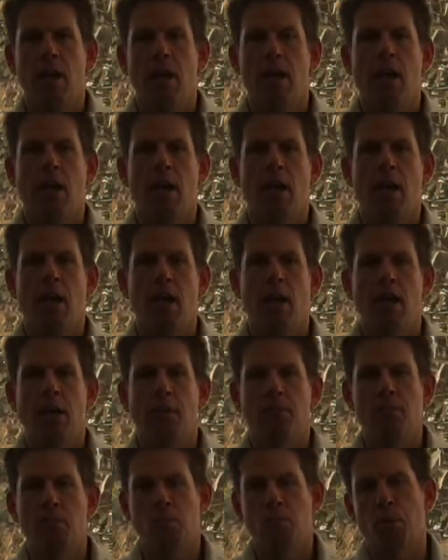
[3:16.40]

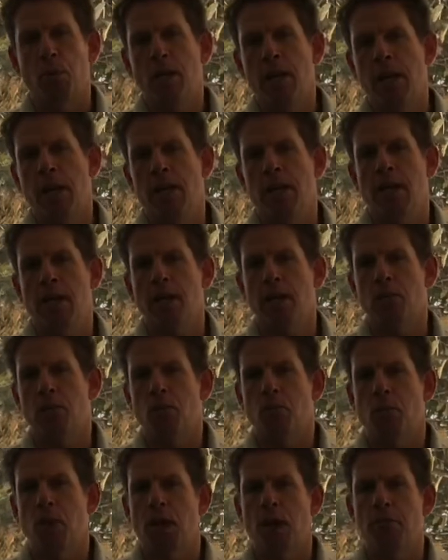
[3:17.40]
And if you're playing out of the
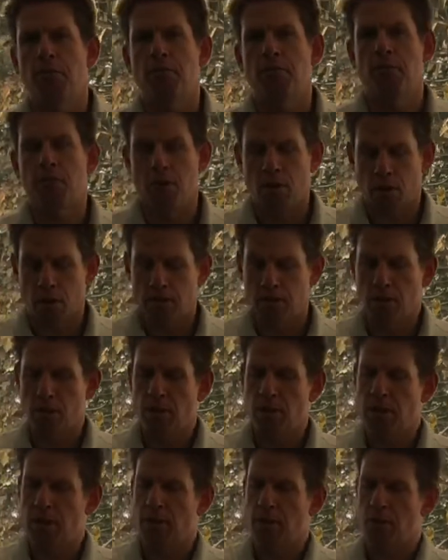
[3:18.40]
rough, you're also
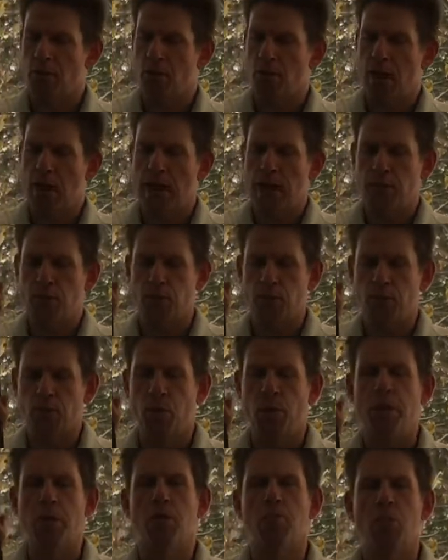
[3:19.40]
going to get grass
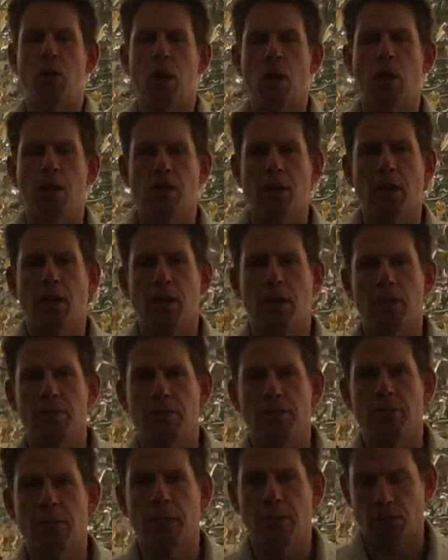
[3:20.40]
between the ball and the club
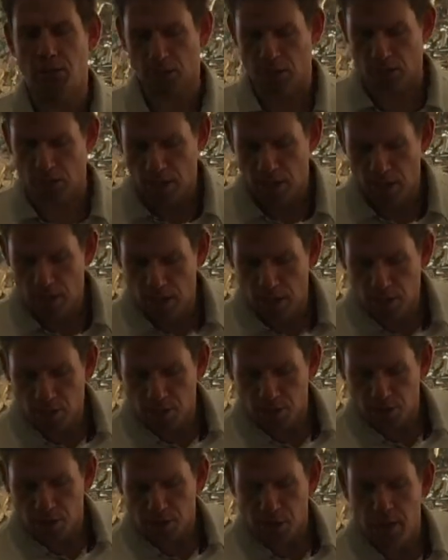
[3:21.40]
face.
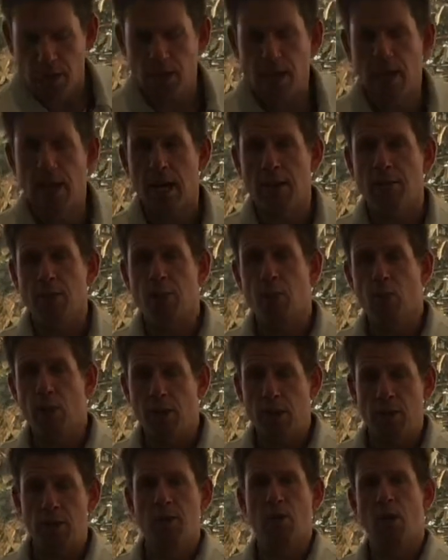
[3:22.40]
So you need to have a
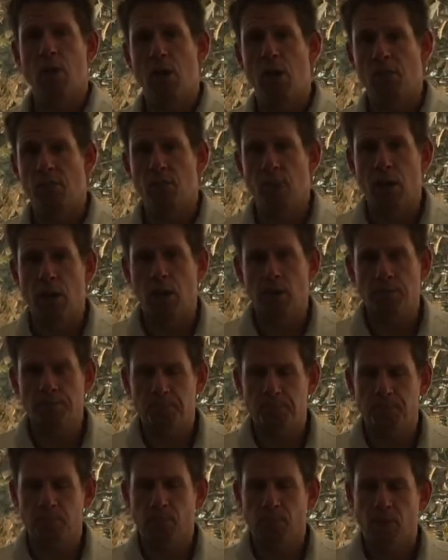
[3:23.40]
premium golf
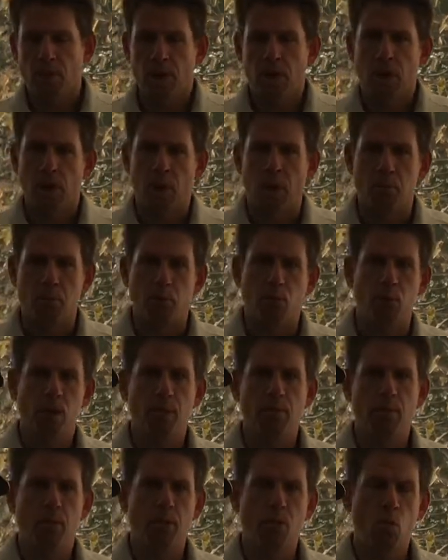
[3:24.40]
ball, a
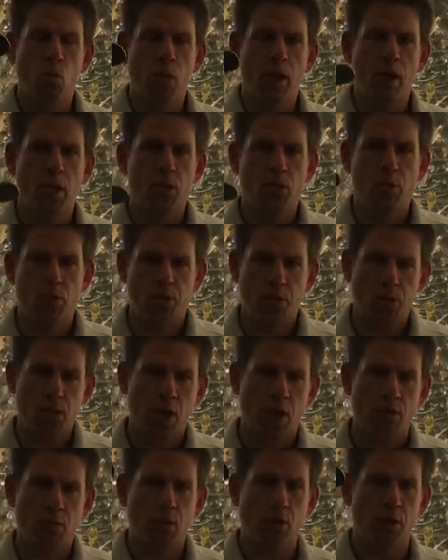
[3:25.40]
premium wedge with
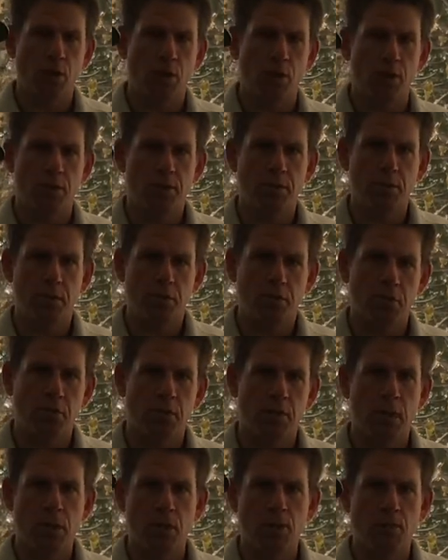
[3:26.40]
sharp grooves and a
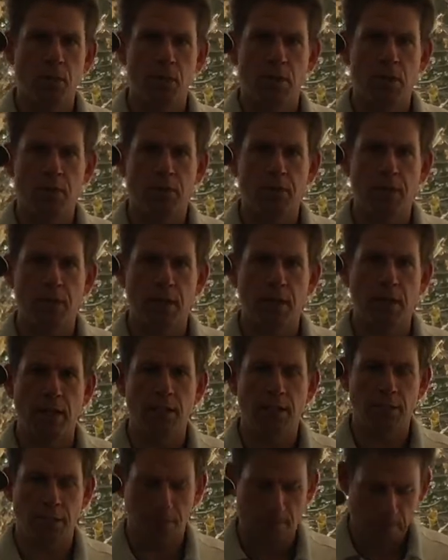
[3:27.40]
fresh milled
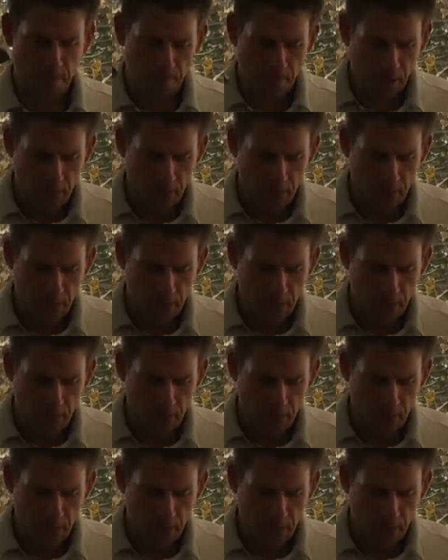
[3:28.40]
face.